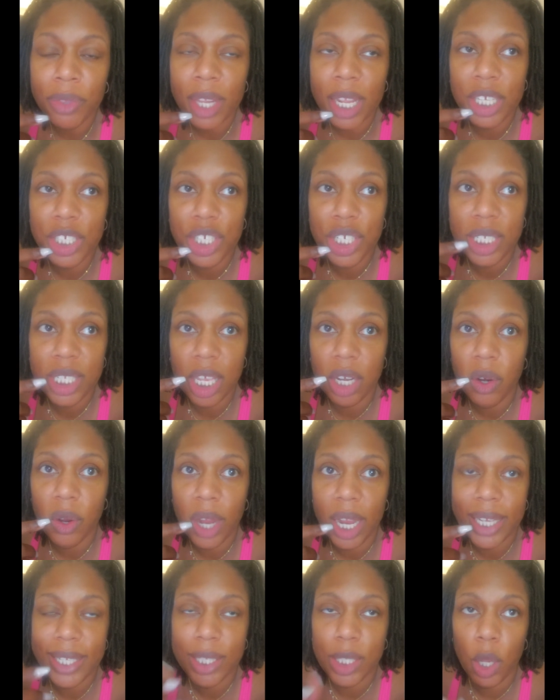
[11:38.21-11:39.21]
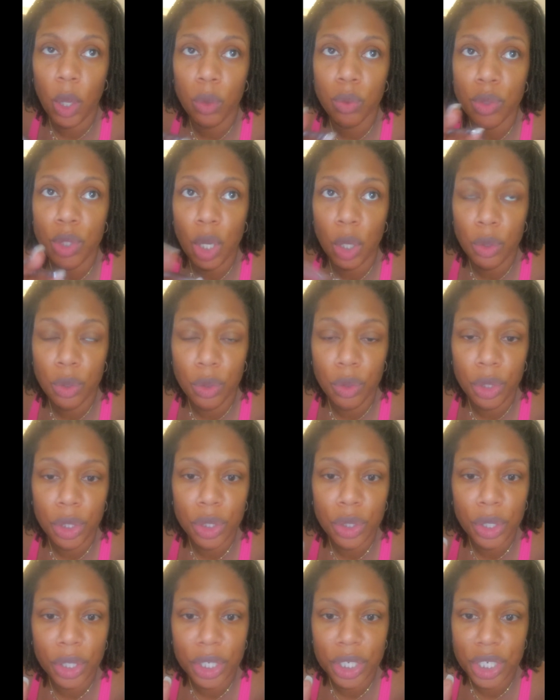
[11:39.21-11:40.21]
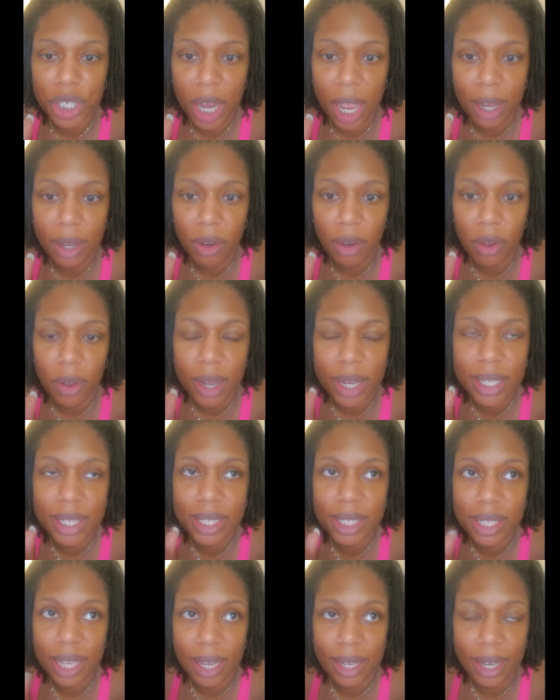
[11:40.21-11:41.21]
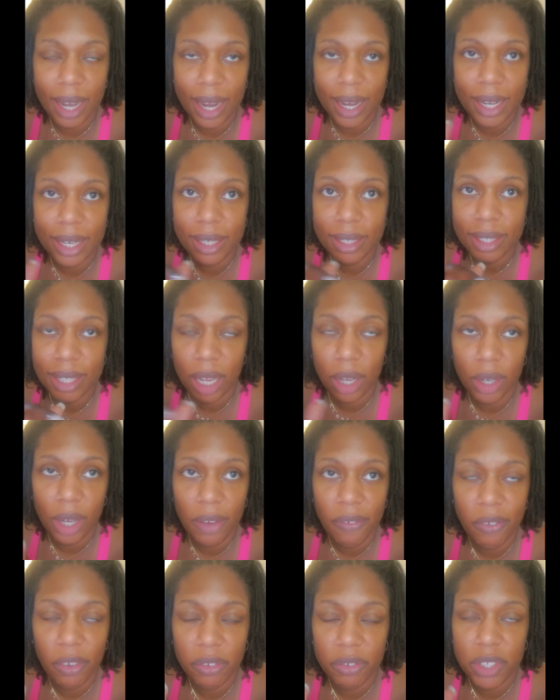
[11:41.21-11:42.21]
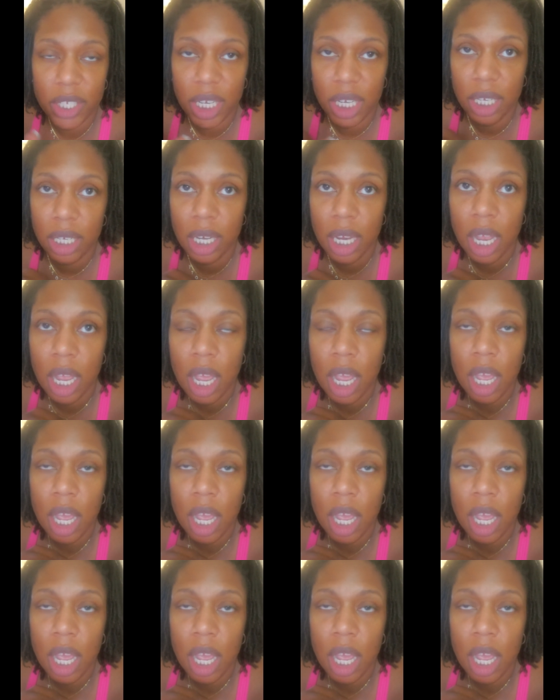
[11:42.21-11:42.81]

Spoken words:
And she said, okay, so don't do the trigger shot on Sunday, cycle day 15.